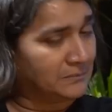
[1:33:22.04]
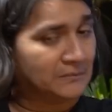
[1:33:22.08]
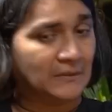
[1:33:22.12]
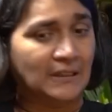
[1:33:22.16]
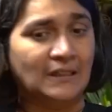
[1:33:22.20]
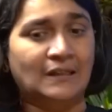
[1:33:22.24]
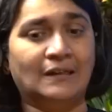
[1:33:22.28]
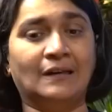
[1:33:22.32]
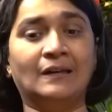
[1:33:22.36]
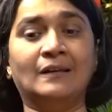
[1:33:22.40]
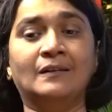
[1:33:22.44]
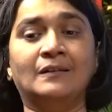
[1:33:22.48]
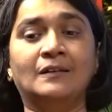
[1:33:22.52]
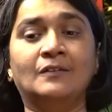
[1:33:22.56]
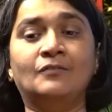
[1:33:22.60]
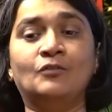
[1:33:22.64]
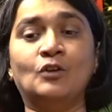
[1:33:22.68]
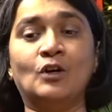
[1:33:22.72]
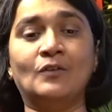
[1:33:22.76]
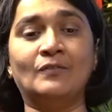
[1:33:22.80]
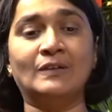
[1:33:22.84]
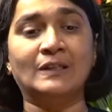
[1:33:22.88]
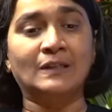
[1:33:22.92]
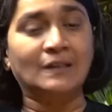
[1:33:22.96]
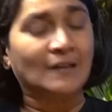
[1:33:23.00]
And if
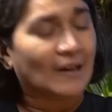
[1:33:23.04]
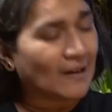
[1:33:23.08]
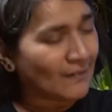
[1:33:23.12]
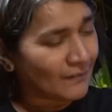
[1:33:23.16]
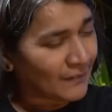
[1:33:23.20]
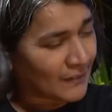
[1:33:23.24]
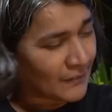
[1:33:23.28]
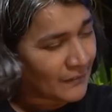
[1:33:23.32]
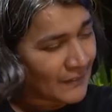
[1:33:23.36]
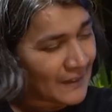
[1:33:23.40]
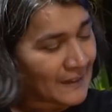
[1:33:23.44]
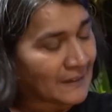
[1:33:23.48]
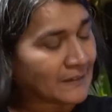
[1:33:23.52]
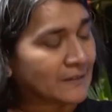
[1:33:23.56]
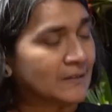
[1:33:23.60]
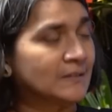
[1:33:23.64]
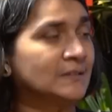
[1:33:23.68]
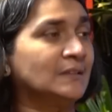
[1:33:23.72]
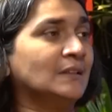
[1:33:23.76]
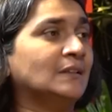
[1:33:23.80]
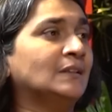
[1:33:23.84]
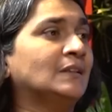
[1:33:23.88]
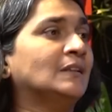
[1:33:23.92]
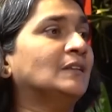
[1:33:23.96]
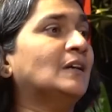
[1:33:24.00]
you have enough
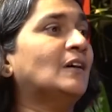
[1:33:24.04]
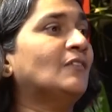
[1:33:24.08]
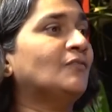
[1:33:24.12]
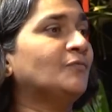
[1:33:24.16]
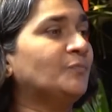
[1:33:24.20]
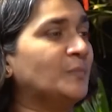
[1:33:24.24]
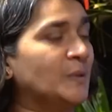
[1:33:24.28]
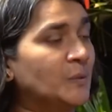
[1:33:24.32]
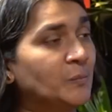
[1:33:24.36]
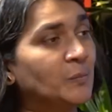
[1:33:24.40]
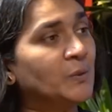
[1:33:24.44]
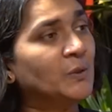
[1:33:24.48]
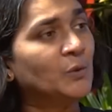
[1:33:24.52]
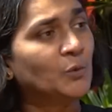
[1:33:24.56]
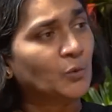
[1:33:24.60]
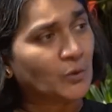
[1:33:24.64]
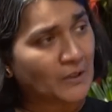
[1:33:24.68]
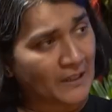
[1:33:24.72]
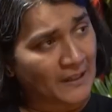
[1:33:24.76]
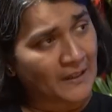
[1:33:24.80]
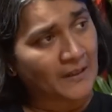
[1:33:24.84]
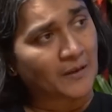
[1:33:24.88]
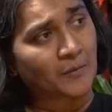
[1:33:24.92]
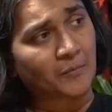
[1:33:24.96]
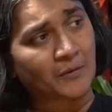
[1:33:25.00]
awareness and enough people who
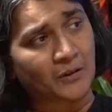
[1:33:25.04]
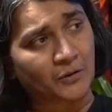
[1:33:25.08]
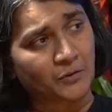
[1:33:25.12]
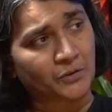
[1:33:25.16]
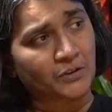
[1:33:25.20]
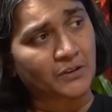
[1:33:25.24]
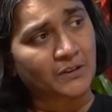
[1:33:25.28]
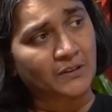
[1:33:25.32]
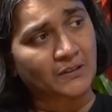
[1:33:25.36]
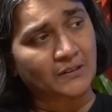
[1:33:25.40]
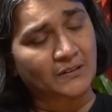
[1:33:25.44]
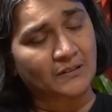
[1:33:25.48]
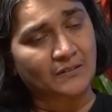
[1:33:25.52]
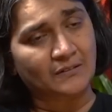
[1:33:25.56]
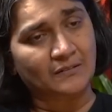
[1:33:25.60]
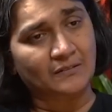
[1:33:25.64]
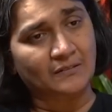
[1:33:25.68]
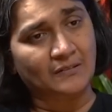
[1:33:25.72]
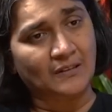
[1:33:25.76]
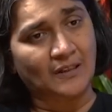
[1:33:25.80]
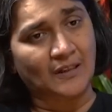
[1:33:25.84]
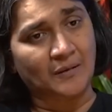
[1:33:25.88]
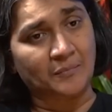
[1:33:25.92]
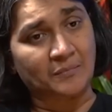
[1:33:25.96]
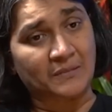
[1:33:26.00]
care about it,
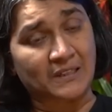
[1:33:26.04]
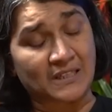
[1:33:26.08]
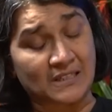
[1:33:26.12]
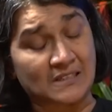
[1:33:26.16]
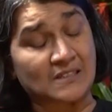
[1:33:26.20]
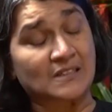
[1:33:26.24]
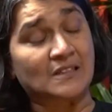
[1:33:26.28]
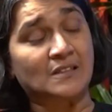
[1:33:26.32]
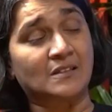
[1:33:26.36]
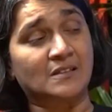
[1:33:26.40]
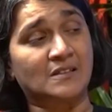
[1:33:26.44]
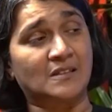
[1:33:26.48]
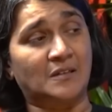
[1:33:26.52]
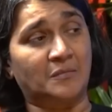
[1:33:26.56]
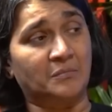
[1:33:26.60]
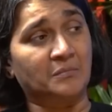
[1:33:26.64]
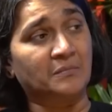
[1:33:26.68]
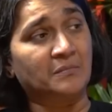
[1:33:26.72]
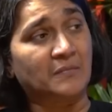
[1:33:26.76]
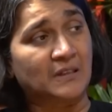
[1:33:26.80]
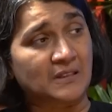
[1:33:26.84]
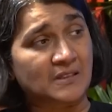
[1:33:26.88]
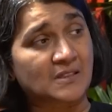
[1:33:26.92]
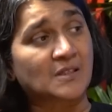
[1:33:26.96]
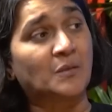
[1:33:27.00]
I'm guessing
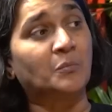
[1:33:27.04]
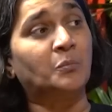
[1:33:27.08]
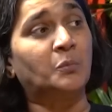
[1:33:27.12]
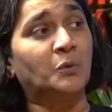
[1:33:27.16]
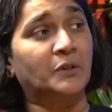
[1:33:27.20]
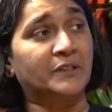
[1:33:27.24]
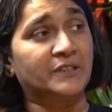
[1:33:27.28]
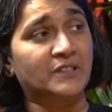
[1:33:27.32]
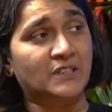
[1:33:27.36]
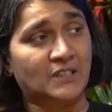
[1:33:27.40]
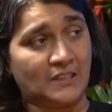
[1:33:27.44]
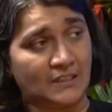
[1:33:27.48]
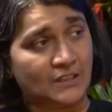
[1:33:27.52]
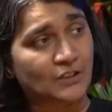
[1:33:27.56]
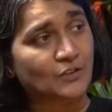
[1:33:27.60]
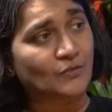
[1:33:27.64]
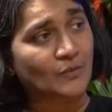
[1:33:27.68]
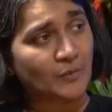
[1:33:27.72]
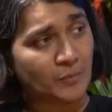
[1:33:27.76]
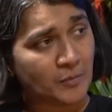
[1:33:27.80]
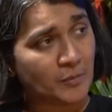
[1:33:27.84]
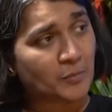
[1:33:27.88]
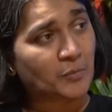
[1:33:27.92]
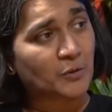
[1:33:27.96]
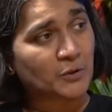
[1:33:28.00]
at some point change
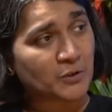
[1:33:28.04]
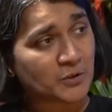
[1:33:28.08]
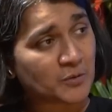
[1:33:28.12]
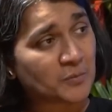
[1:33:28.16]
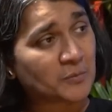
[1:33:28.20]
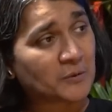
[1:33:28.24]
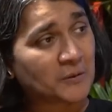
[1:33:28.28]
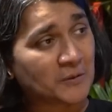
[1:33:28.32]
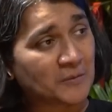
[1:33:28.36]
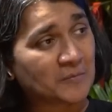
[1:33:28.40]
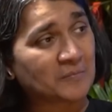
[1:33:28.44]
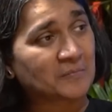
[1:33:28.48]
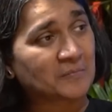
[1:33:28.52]
will be possible.